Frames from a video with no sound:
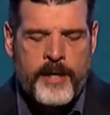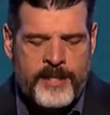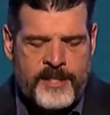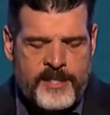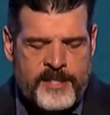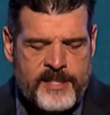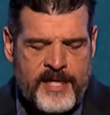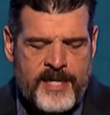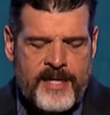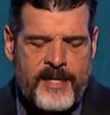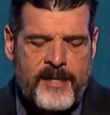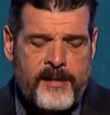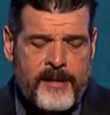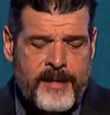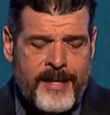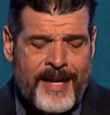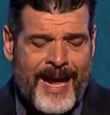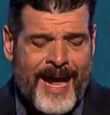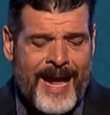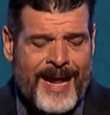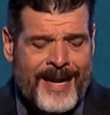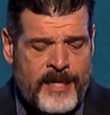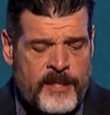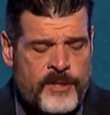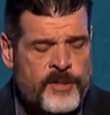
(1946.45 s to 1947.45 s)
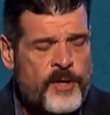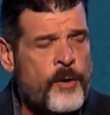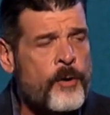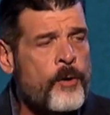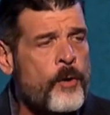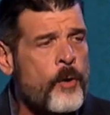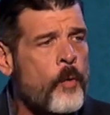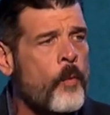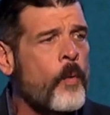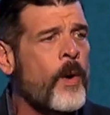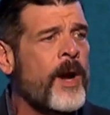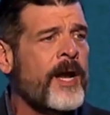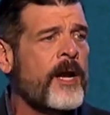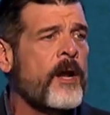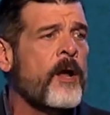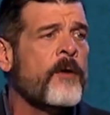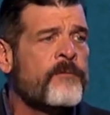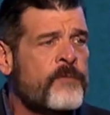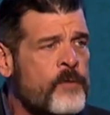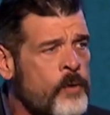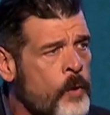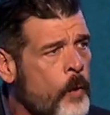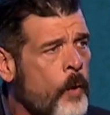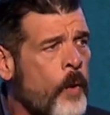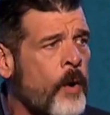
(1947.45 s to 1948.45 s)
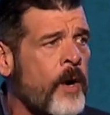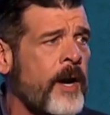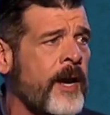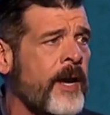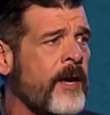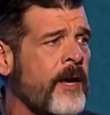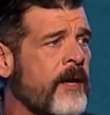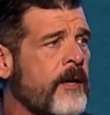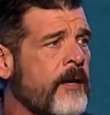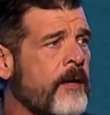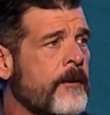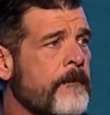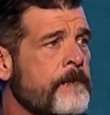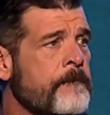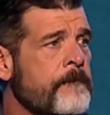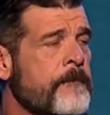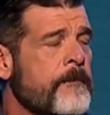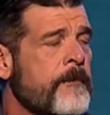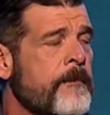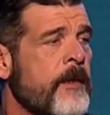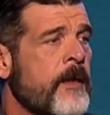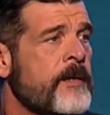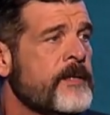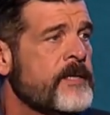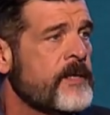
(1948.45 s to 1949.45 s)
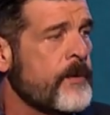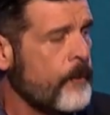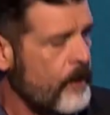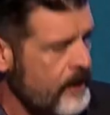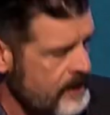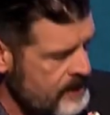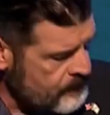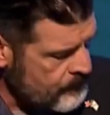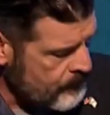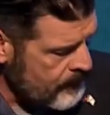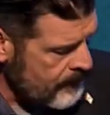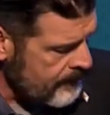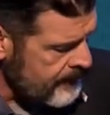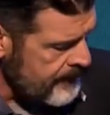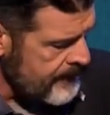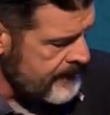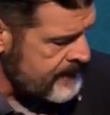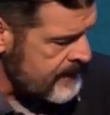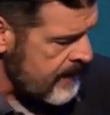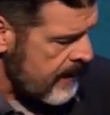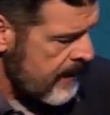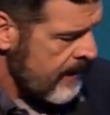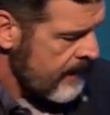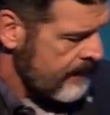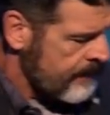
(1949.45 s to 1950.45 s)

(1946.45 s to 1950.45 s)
exceedingly and eternal weight of glory. So what's real is